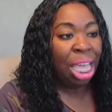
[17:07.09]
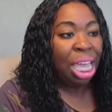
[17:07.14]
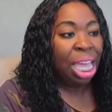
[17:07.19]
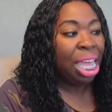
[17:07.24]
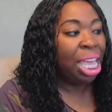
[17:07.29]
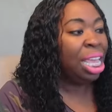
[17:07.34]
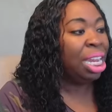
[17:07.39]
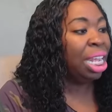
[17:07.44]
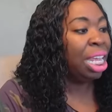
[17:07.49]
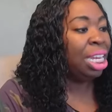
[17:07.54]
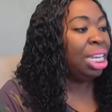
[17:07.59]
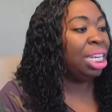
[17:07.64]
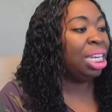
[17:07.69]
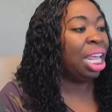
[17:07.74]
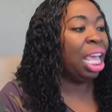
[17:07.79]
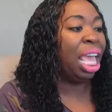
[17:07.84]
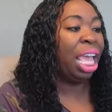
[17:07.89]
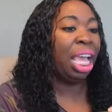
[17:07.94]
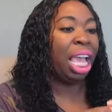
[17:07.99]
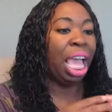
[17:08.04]
He didn't
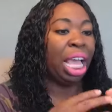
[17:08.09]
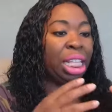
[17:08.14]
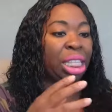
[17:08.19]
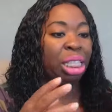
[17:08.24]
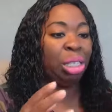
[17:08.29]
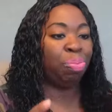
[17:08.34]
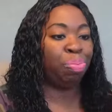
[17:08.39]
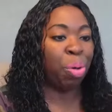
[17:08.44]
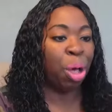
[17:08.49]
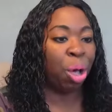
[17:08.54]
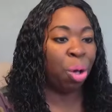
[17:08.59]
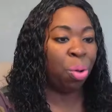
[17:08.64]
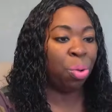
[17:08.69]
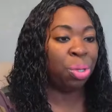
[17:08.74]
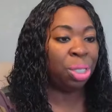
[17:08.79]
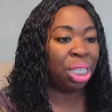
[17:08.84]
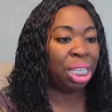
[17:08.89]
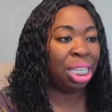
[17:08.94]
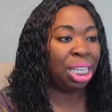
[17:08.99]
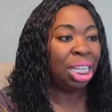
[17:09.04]

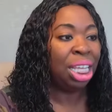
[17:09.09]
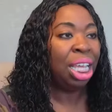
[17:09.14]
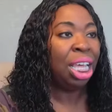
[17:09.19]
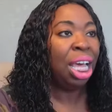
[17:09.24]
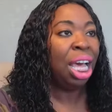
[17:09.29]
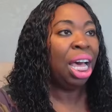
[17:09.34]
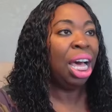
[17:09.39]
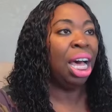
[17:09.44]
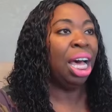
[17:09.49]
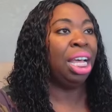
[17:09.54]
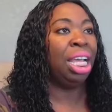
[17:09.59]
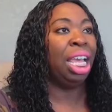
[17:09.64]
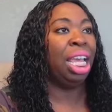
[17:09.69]
expose it uh,